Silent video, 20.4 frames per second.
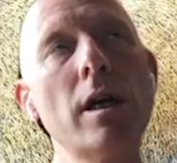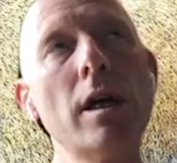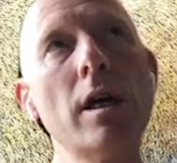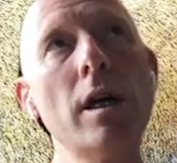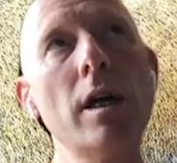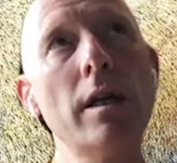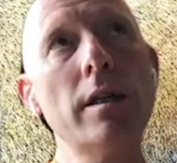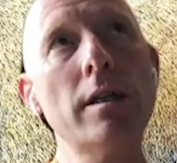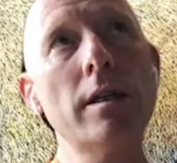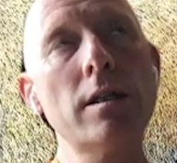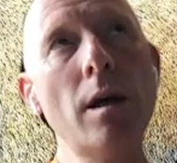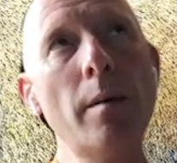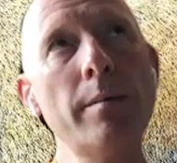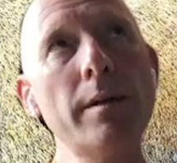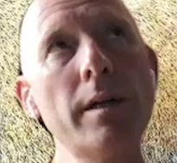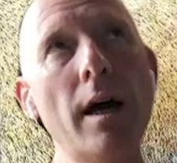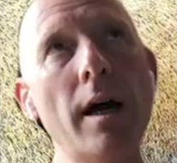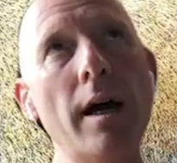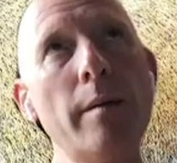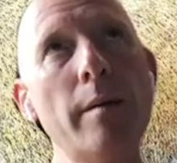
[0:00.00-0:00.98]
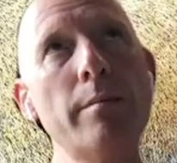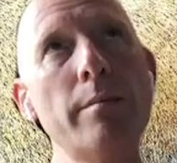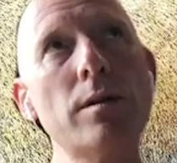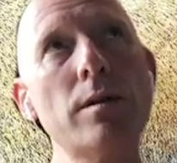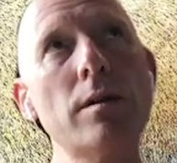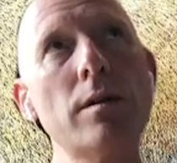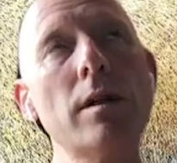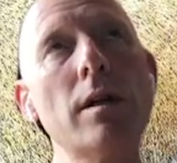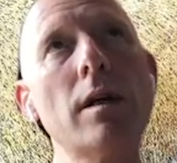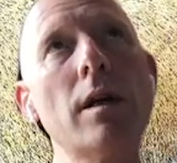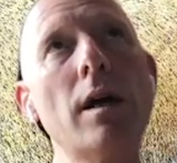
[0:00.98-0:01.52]
And
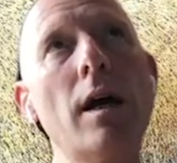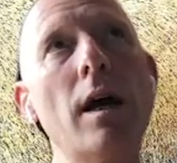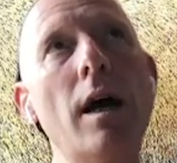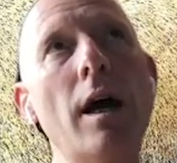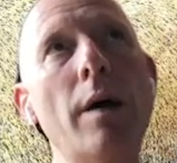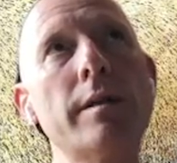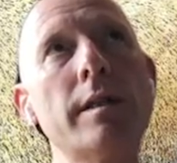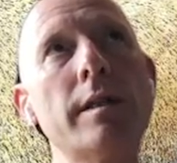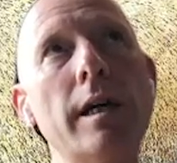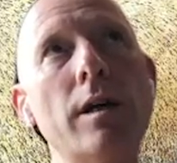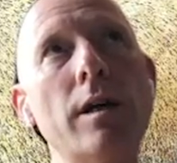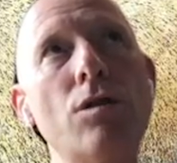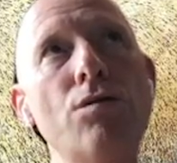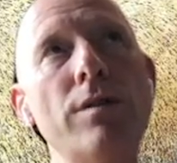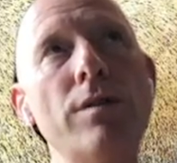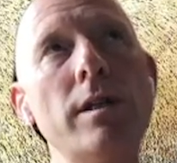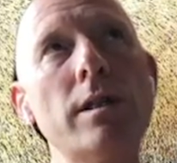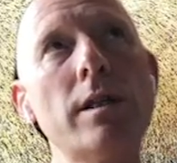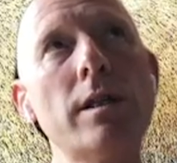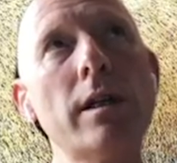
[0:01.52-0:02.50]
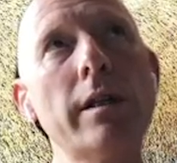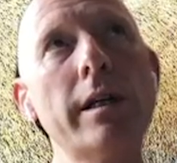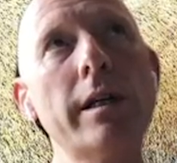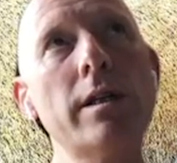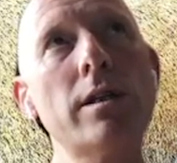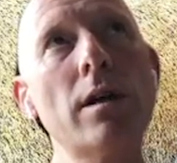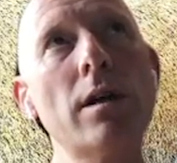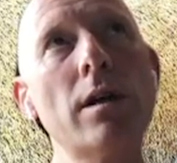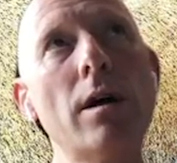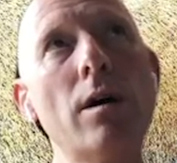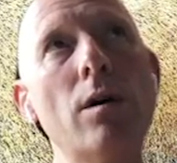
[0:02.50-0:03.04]
sometimes, I would say increasingly
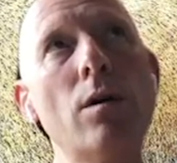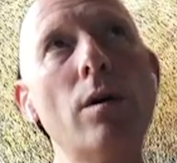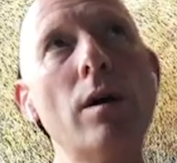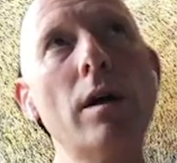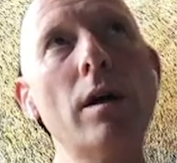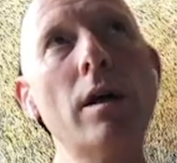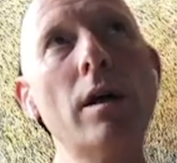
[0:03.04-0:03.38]
so,